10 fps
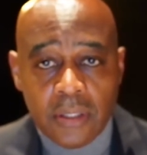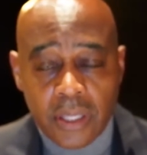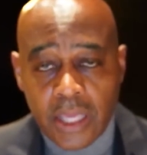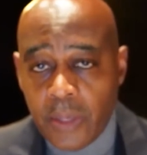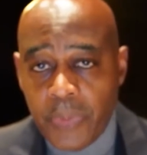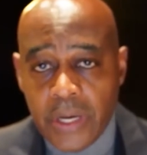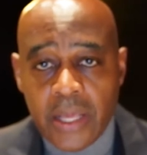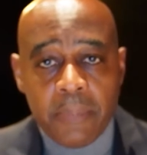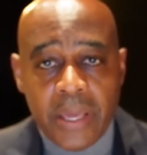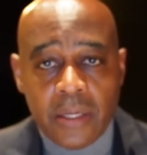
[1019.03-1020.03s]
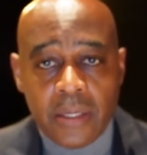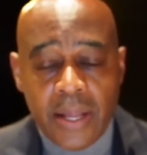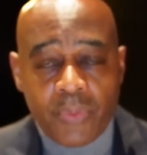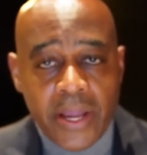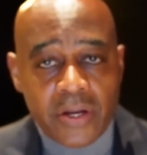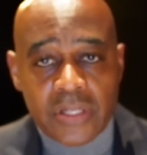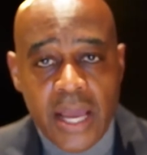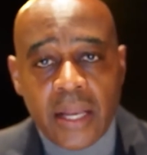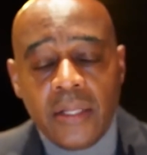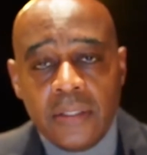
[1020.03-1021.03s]
to keep an inmate at Rikers
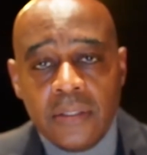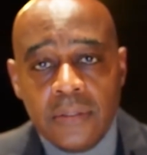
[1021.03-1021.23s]
Island.